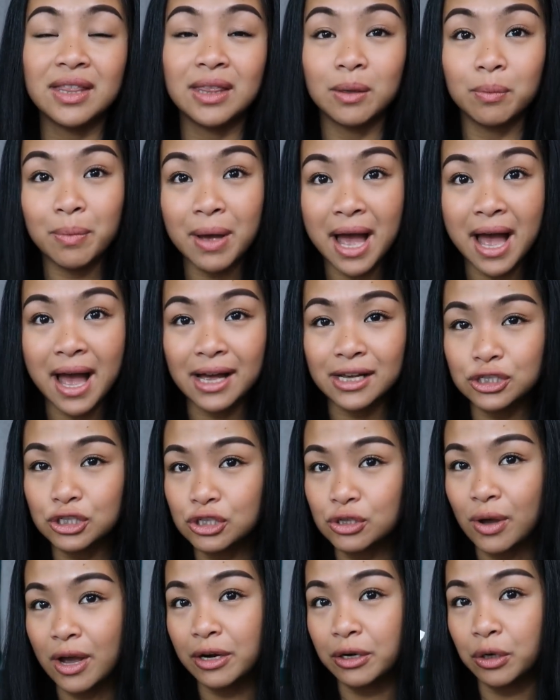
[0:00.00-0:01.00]
in the
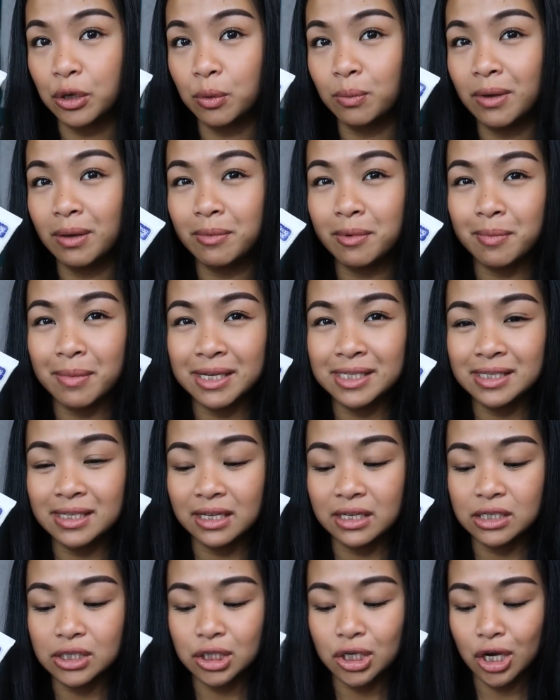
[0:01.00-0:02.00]
past I don't know maybe my
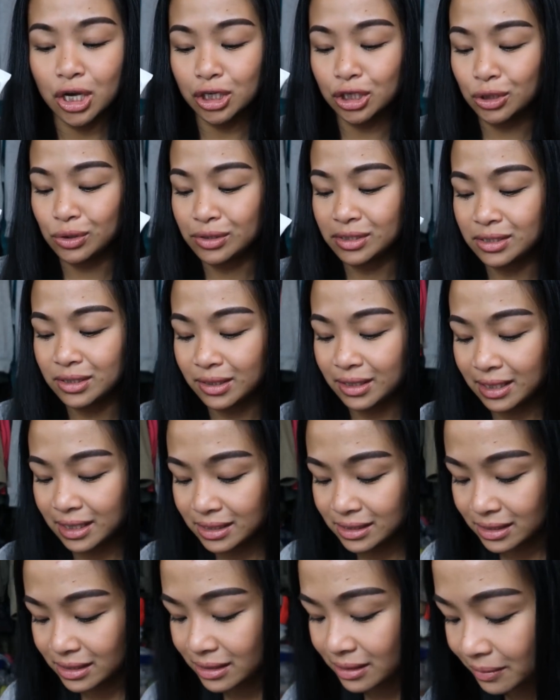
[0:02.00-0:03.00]
skin has gotten used to this